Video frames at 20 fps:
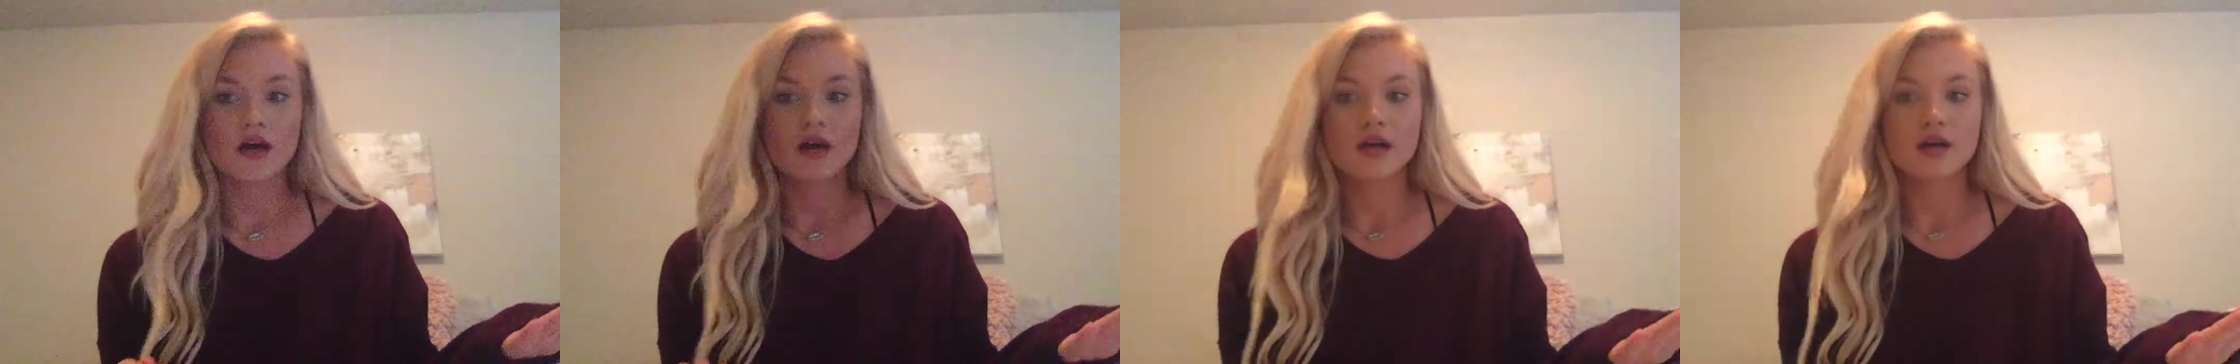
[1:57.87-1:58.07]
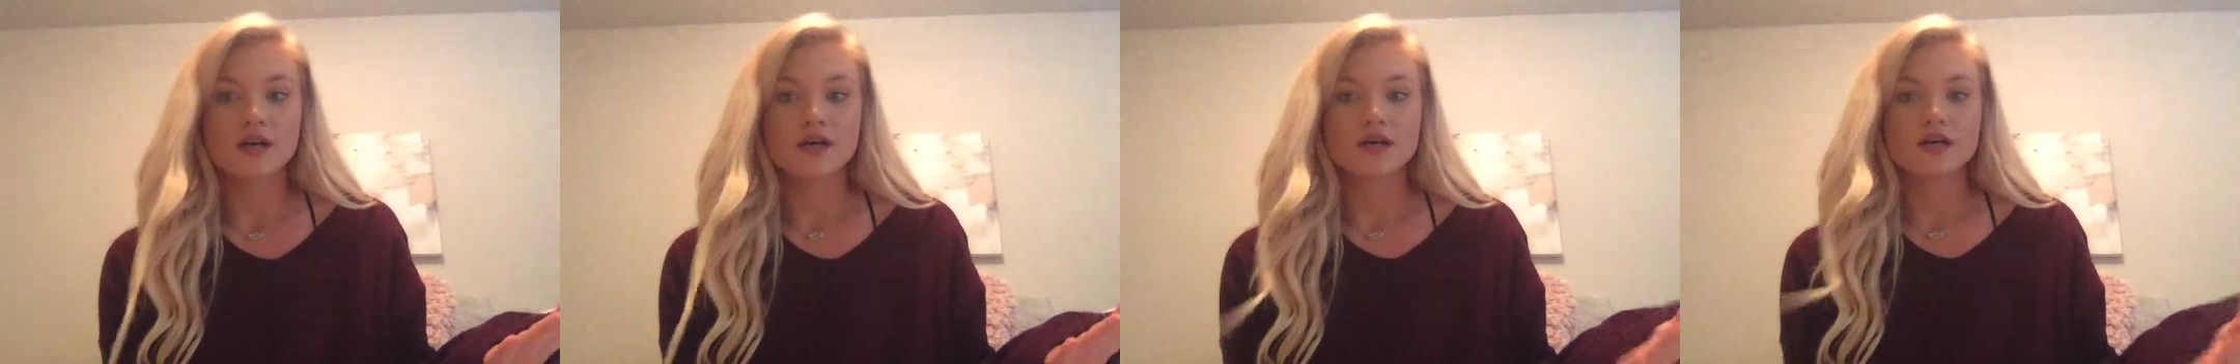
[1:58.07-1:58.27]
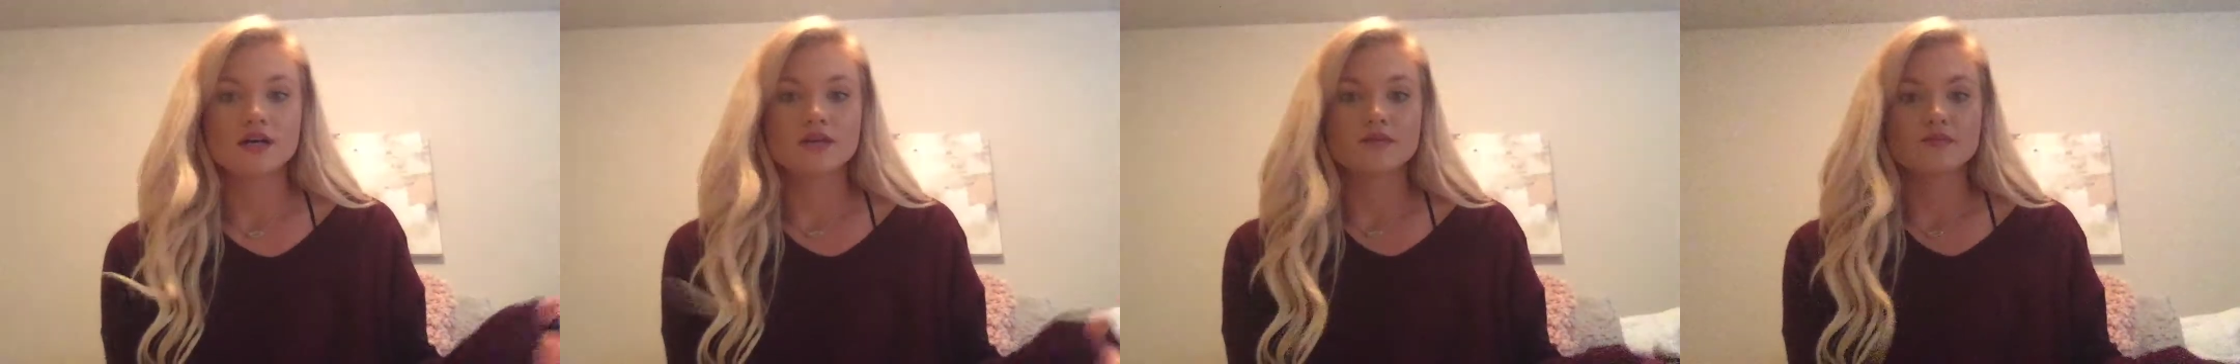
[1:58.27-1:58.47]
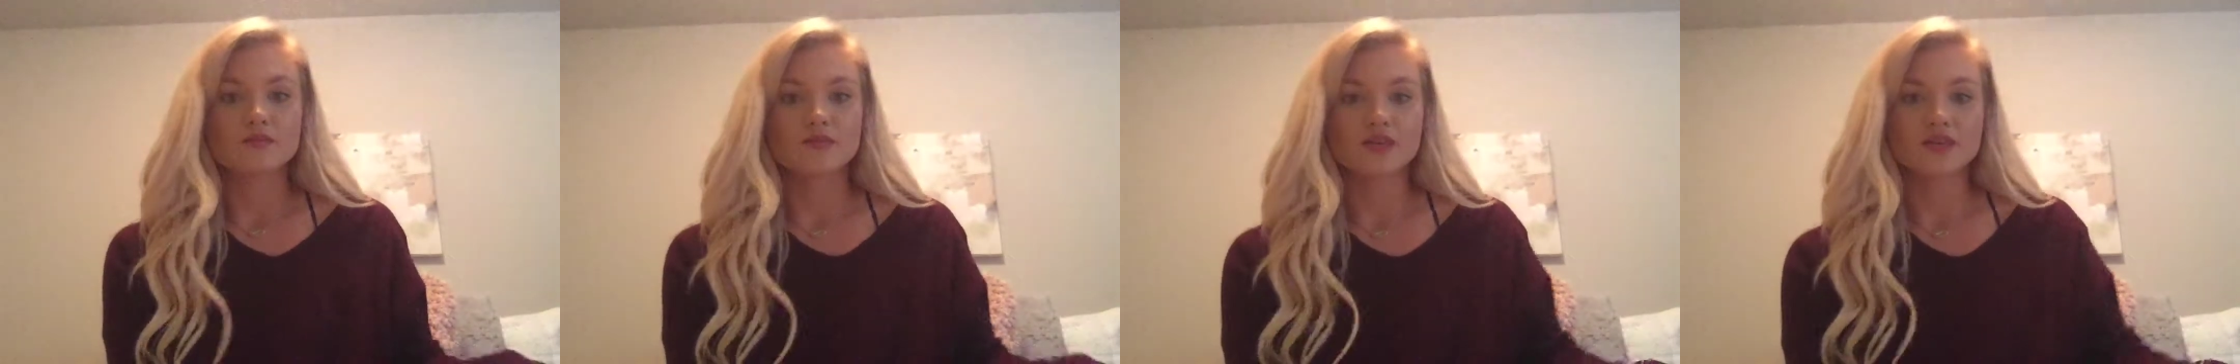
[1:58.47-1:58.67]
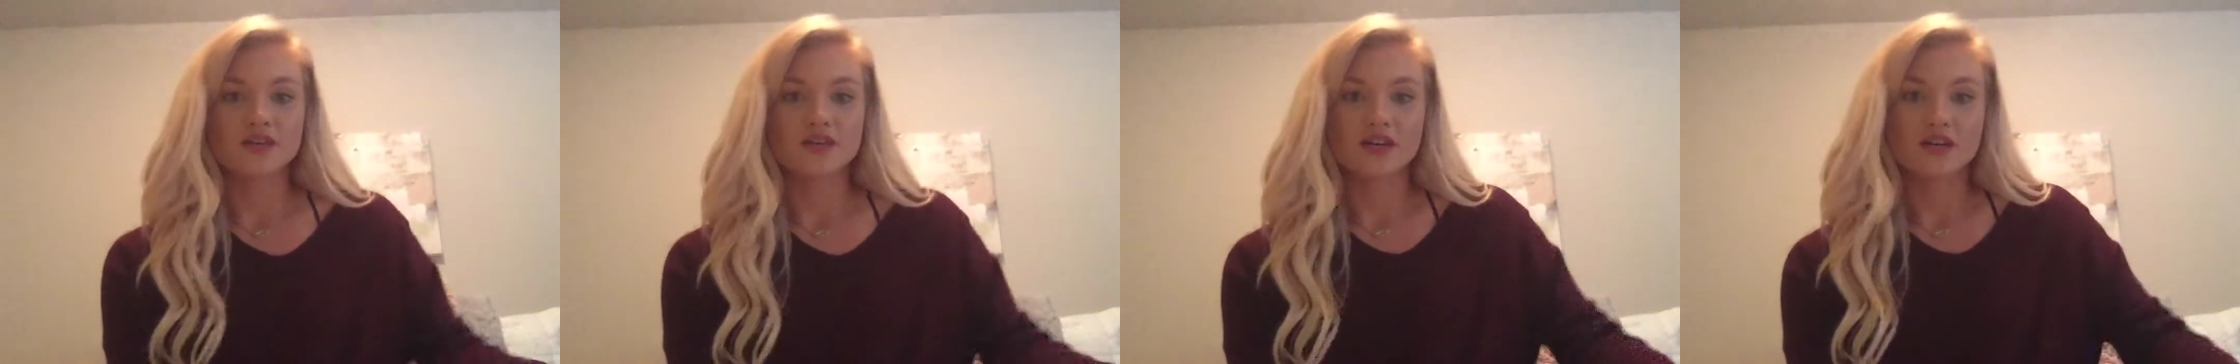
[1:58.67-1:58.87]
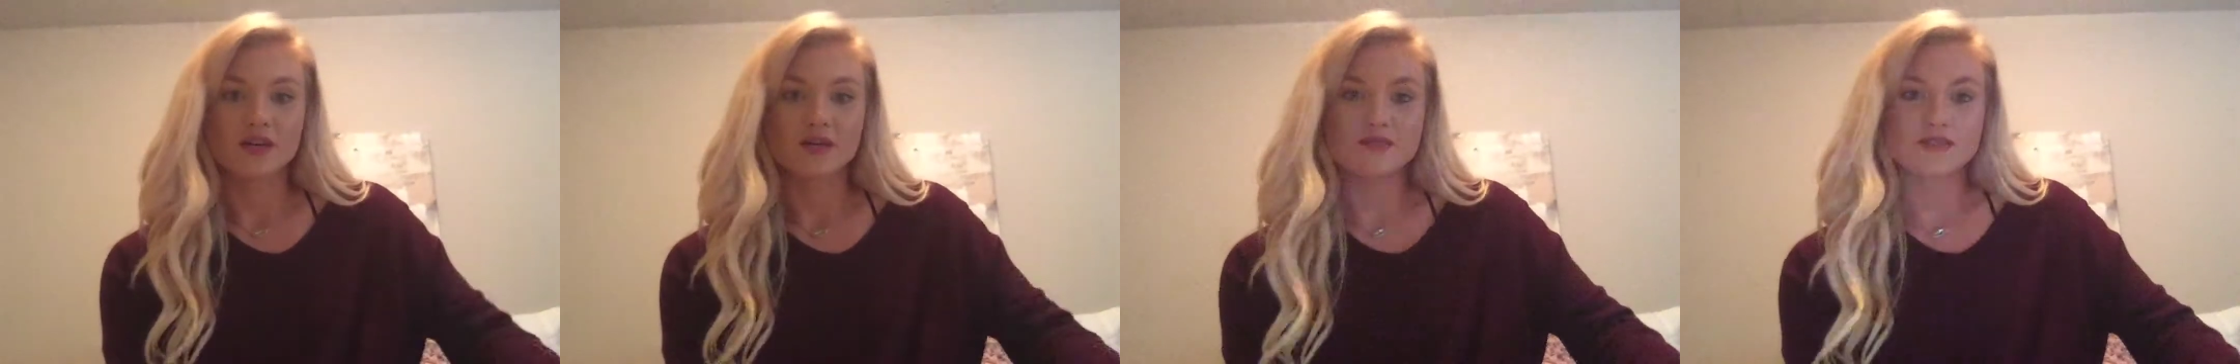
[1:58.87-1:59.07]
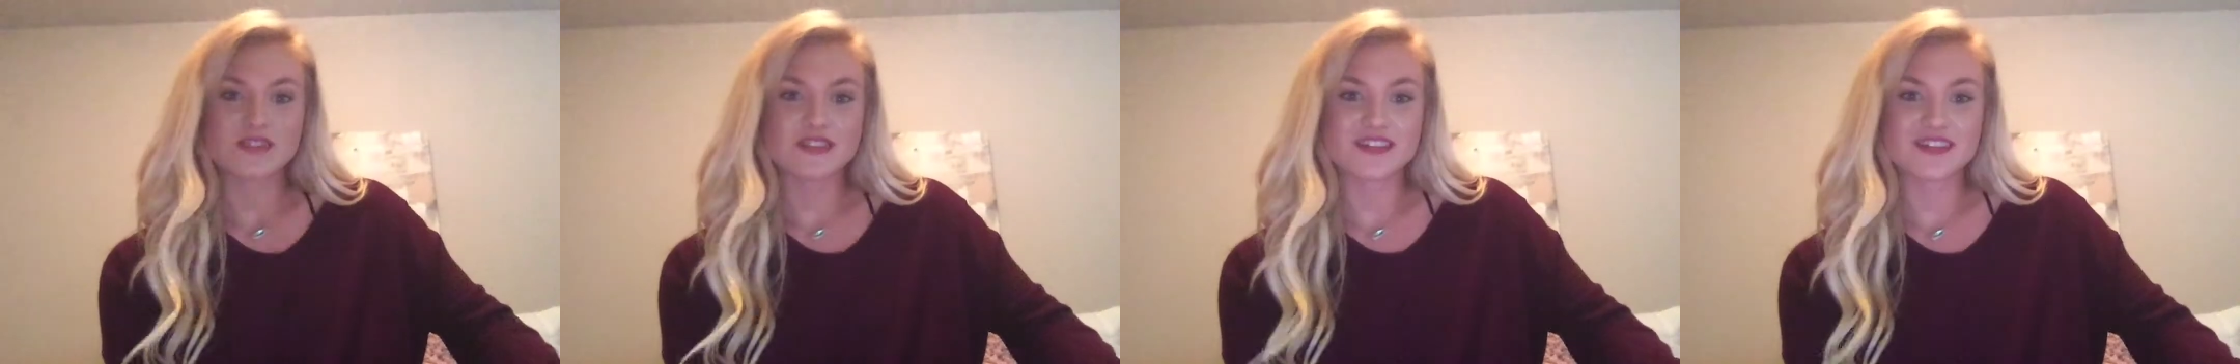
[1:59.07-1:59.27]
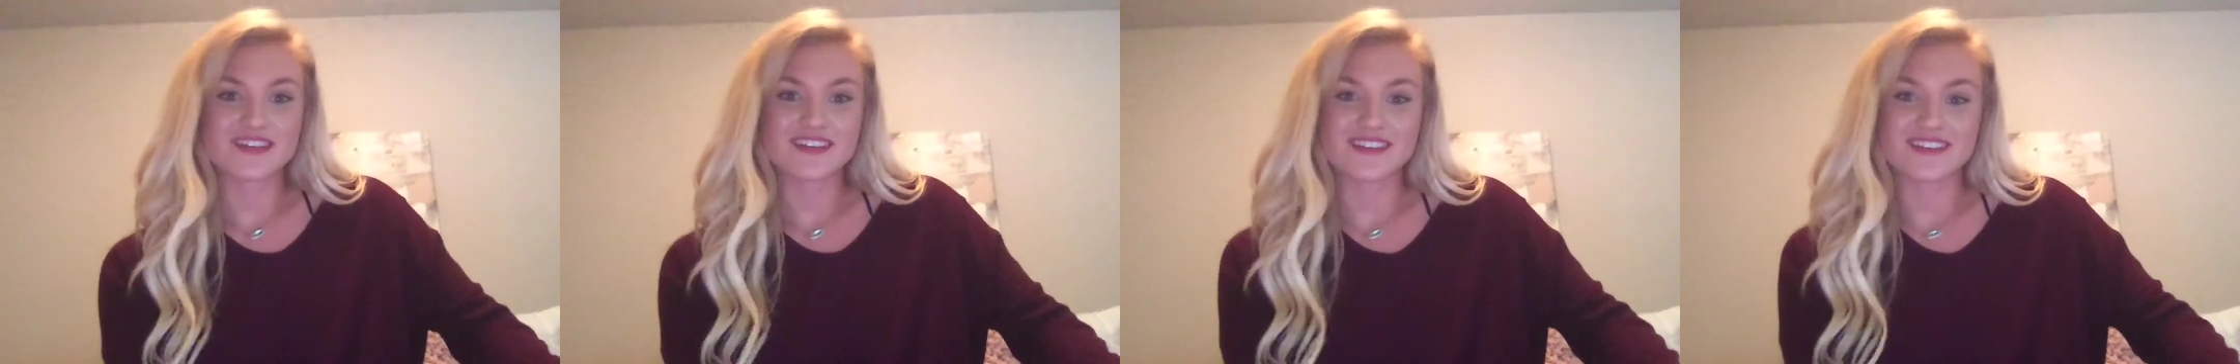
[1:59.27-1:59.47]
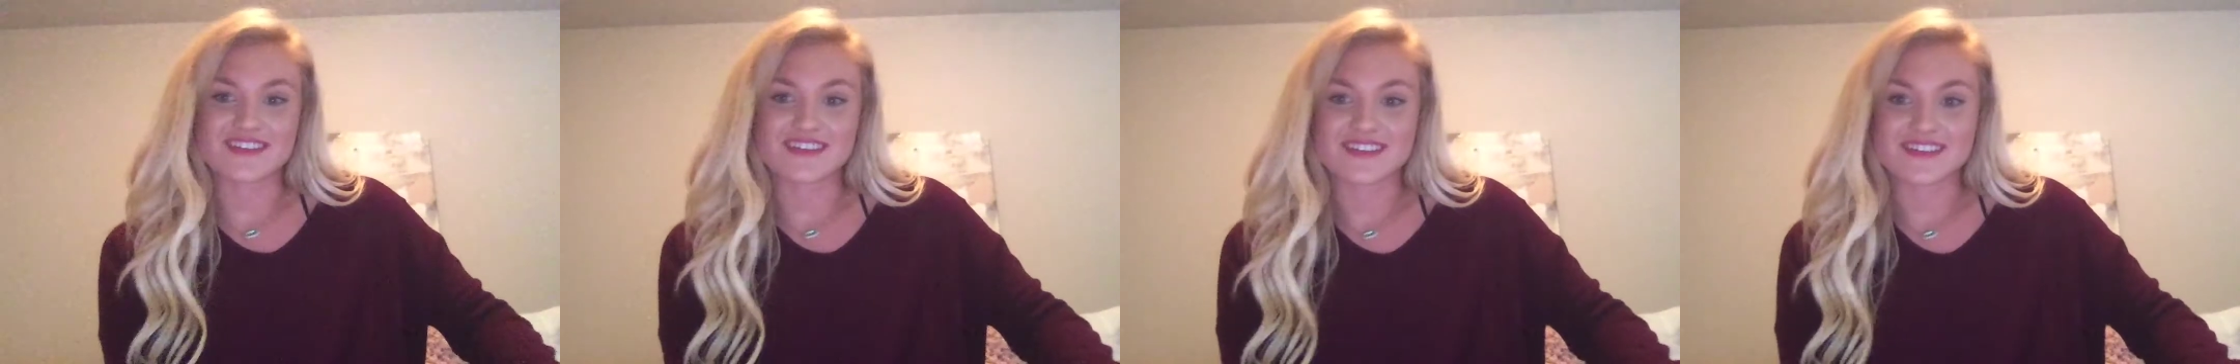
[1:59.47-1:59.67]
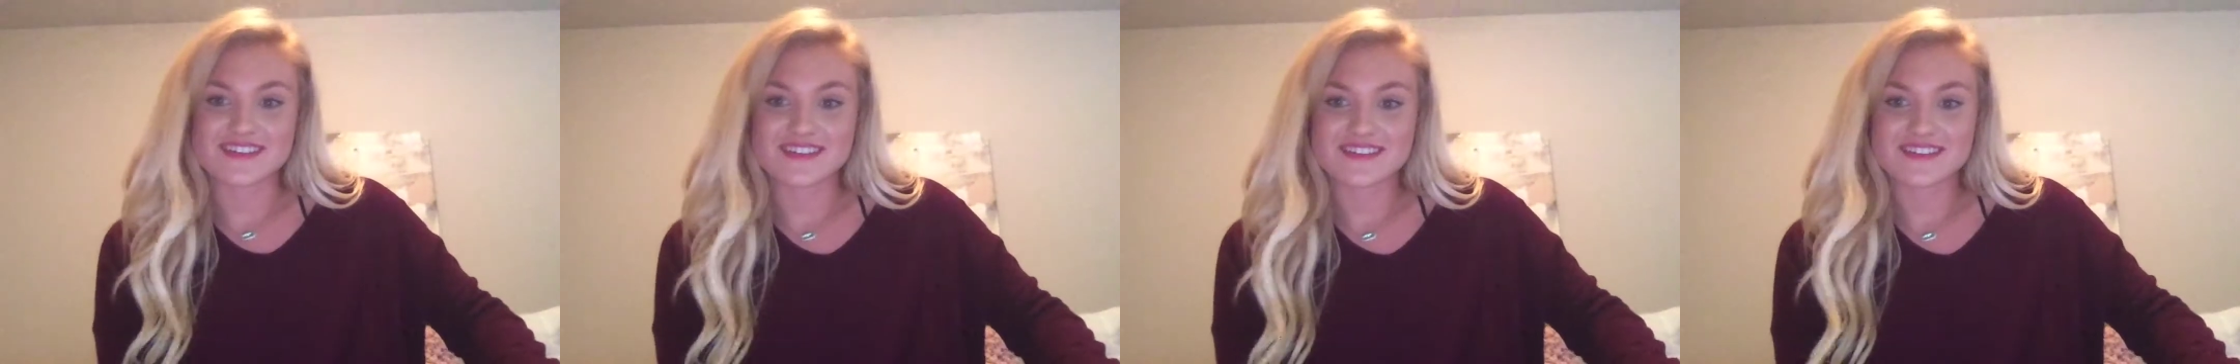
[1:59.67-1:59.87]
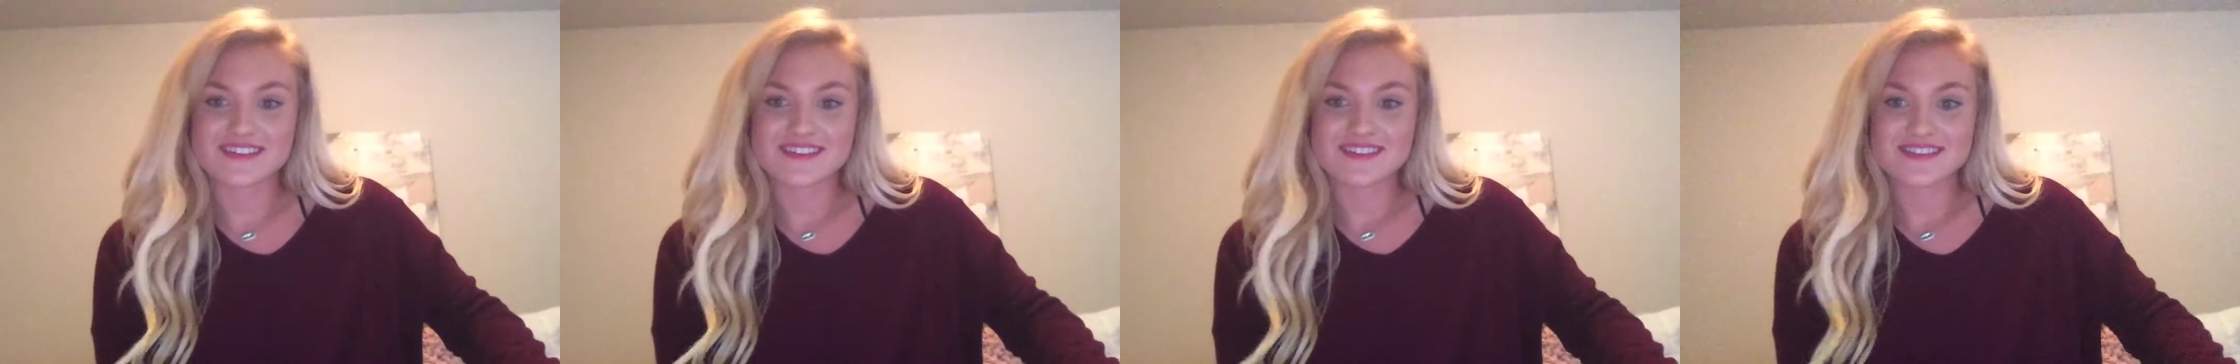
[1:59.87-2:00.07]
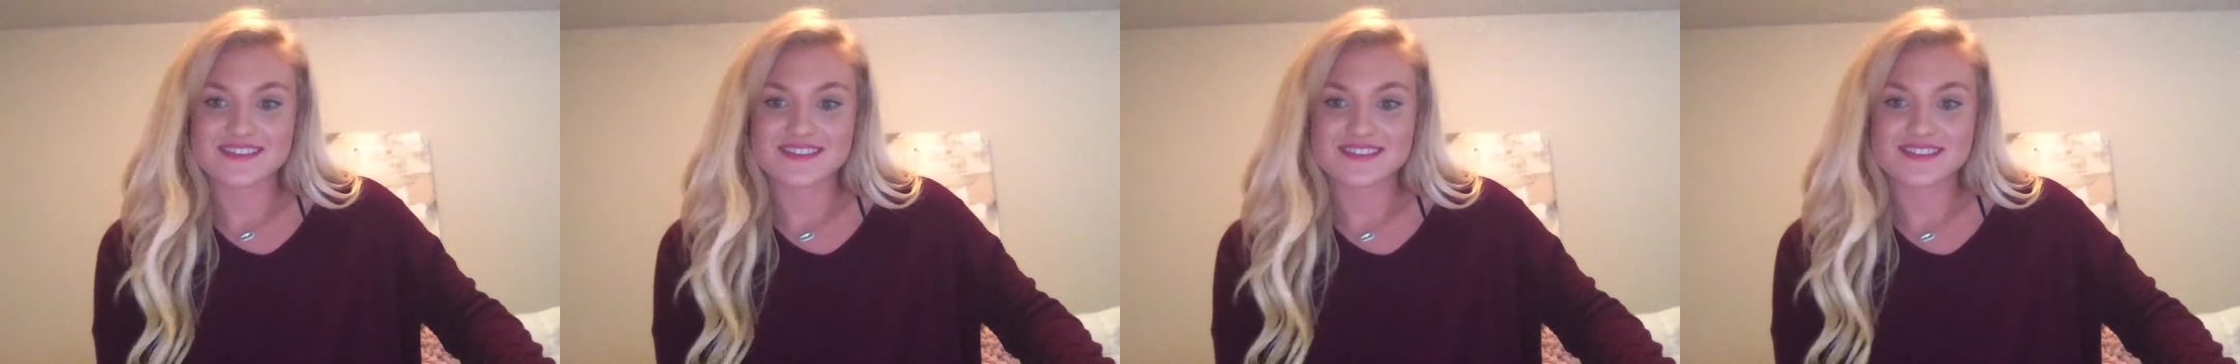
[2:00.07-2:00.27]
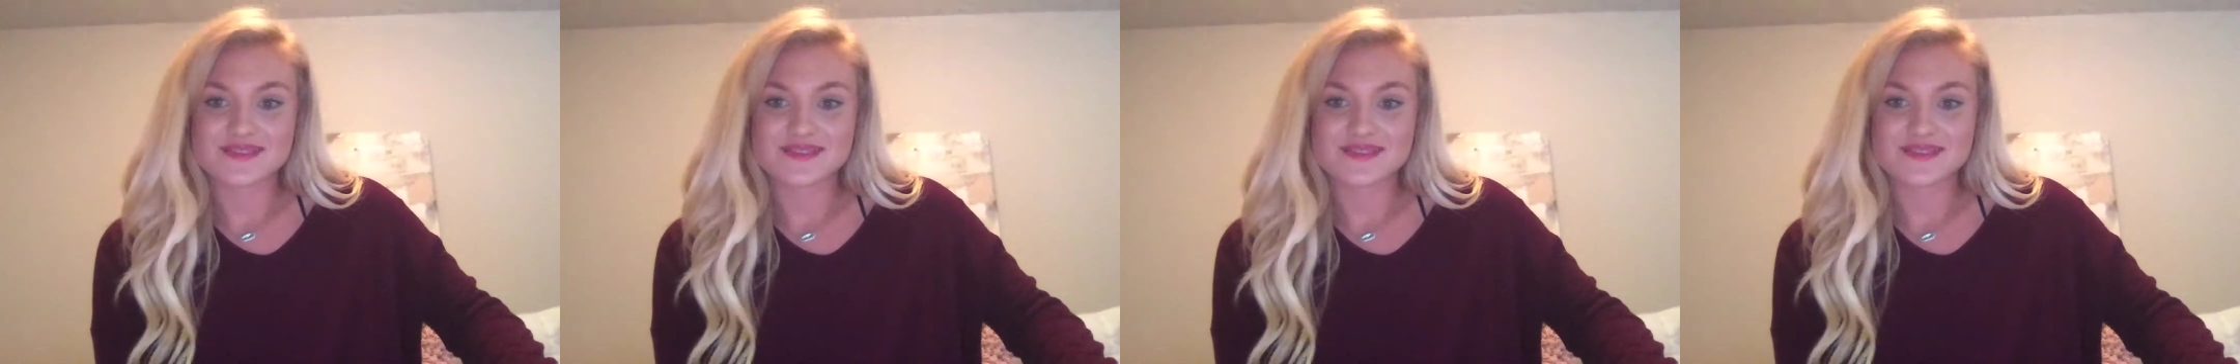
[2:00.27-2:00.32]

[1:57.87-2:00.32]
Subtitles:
When it comes to clickers,